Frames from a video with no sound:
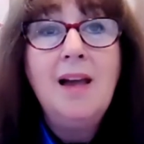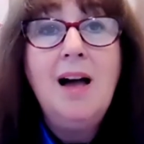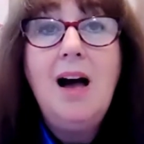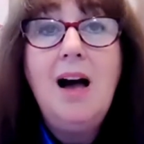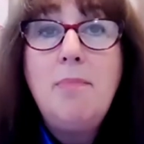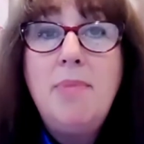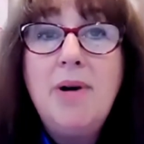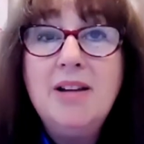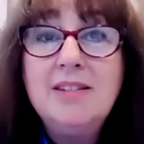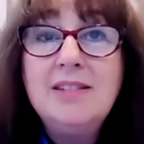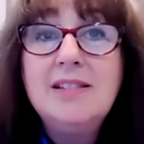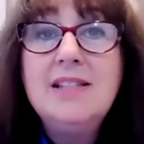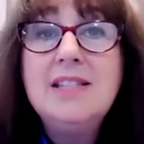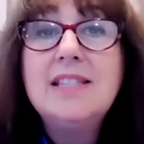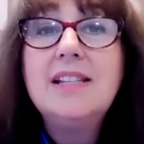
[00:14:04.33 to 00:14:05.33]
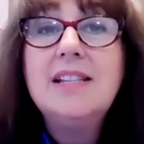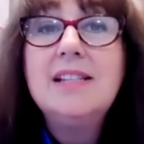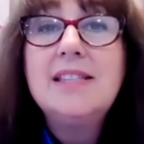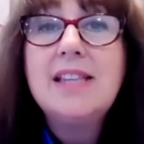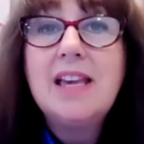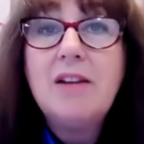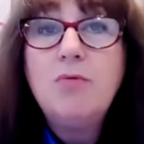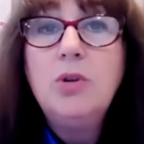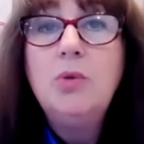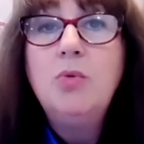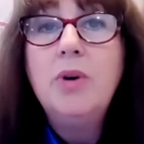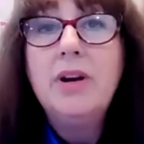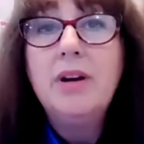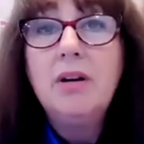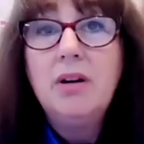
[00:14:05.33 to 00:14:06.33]
Abundance is
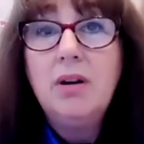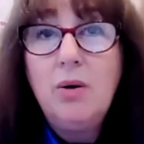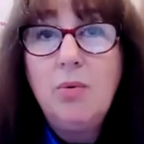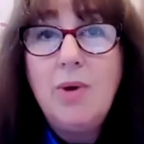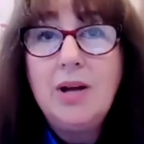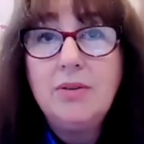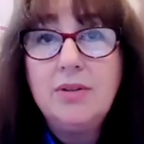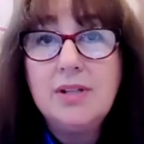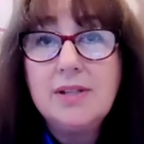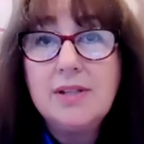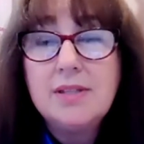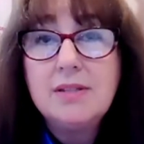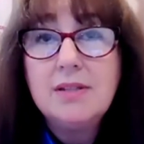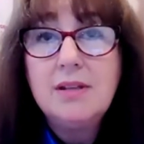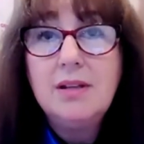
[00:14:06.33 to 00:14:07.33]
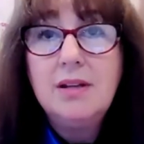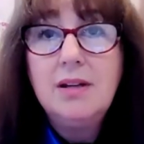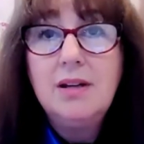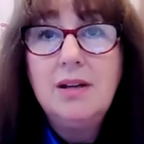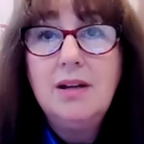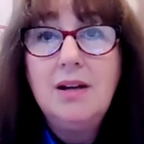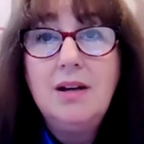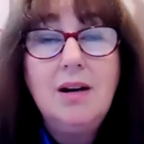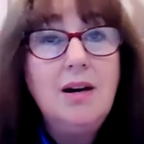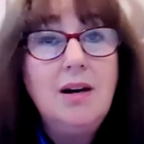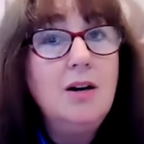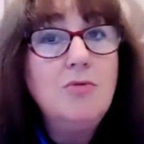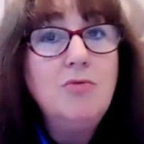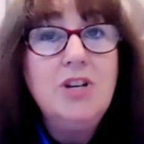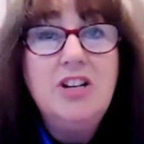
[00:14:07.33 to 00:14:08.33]
everywhere around us,
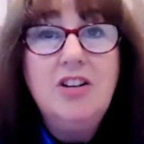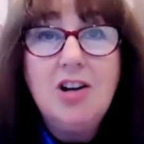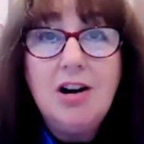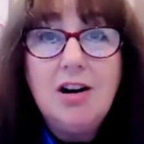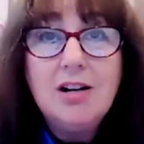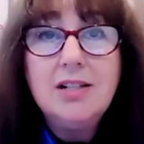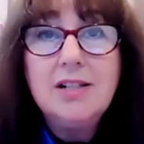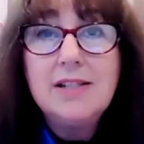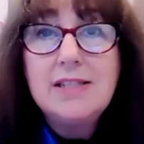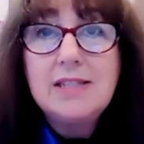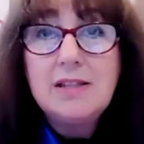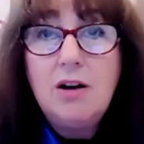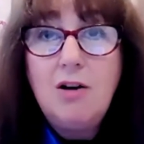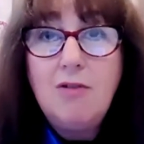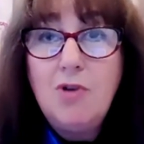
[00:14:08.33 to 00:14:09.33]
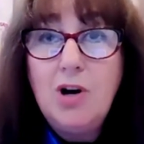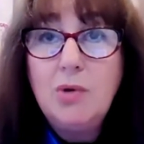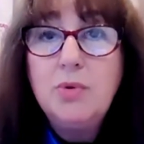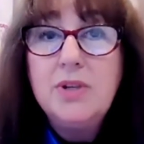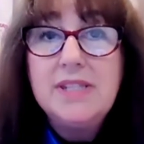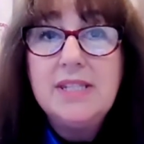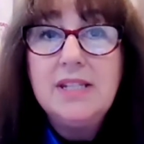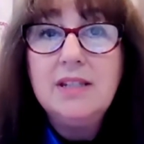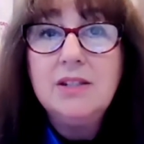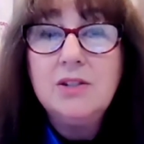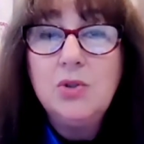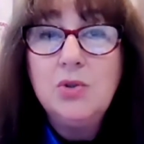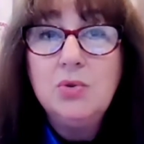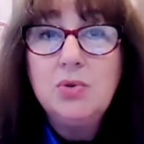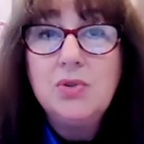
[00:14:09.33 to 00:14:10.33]
regardless of what we see in the
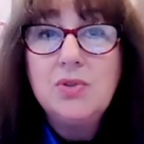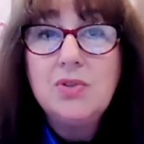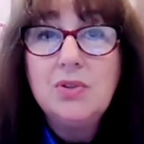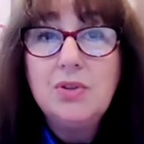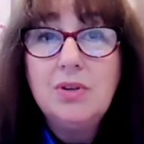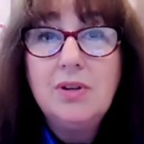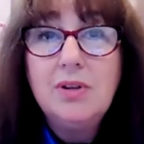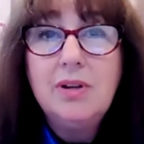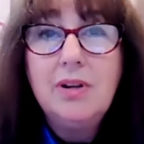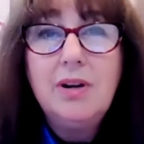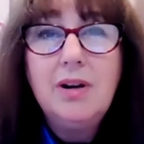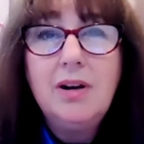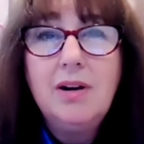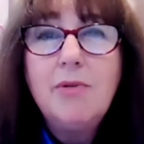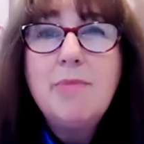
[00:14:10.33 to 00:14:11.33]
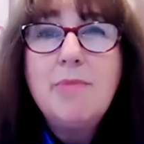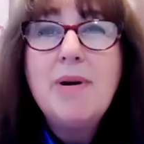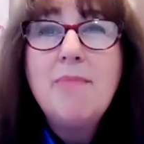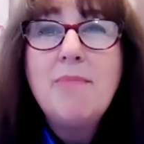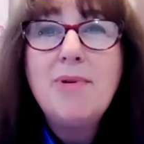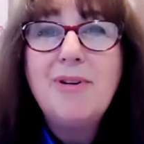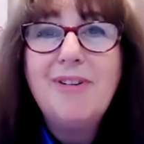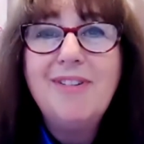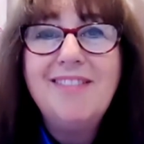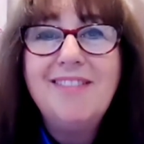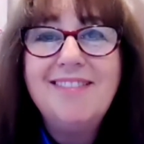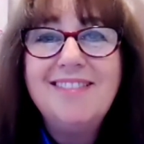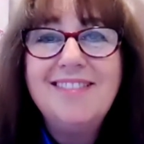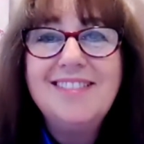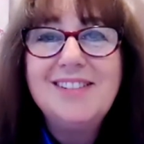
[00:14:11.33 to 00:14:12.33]
news. Remember,
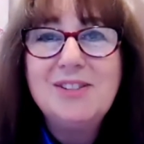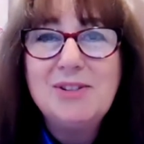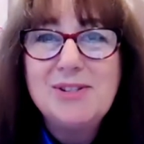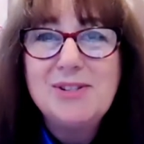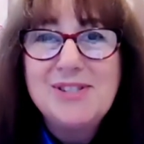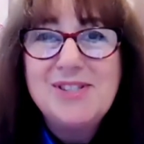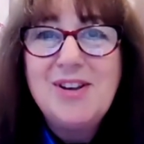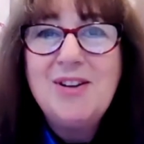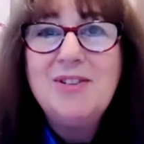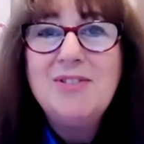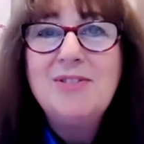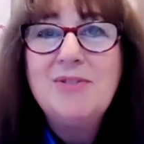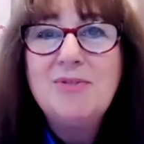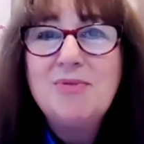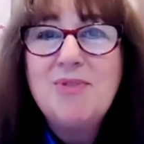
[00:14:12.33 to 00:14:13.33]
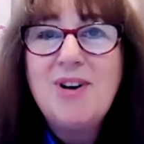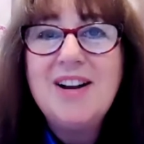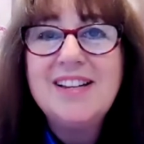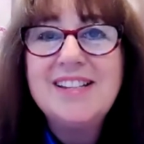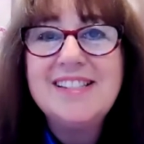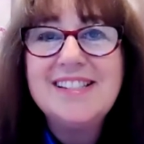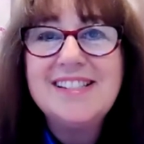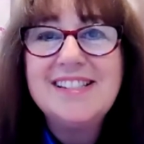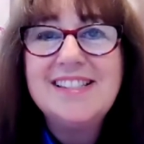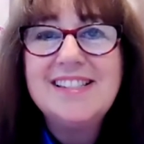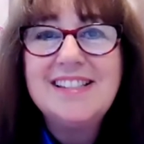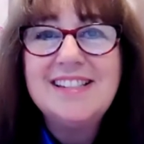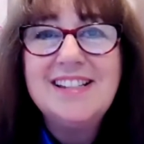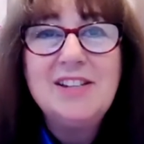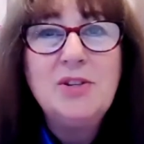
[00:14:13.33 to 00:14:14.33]
the sun rises
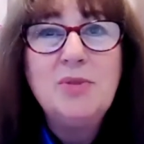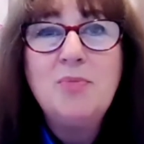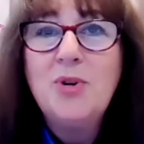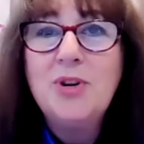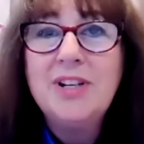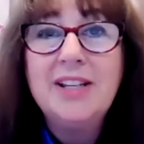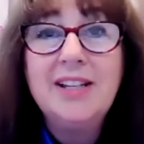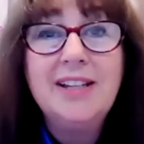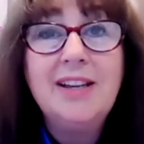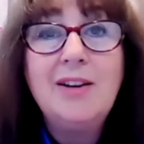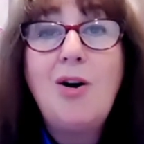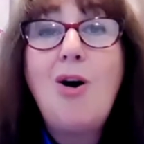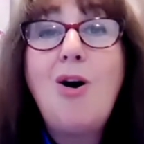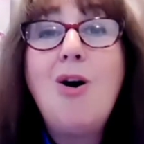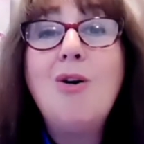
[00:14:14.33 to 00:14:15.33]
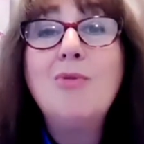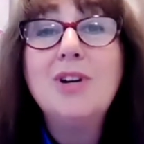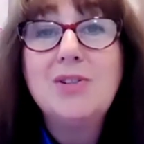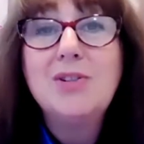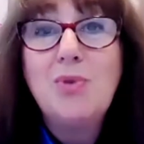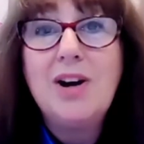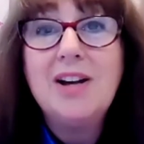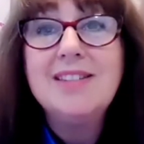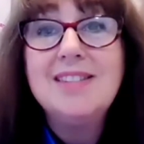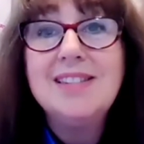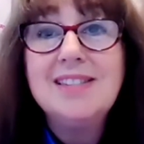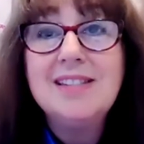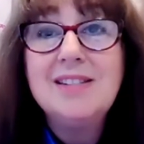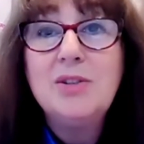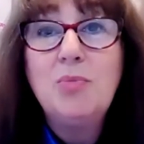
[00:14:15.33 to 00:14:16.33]
in the morning. It always
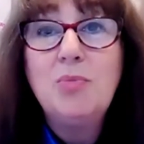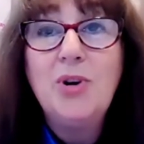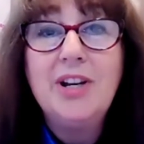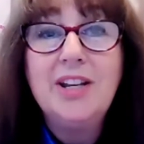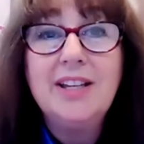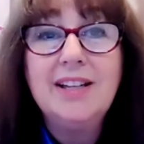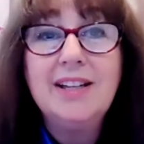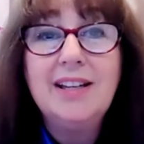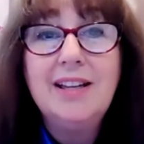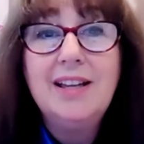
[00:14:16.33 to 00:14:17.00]
rises in the morning.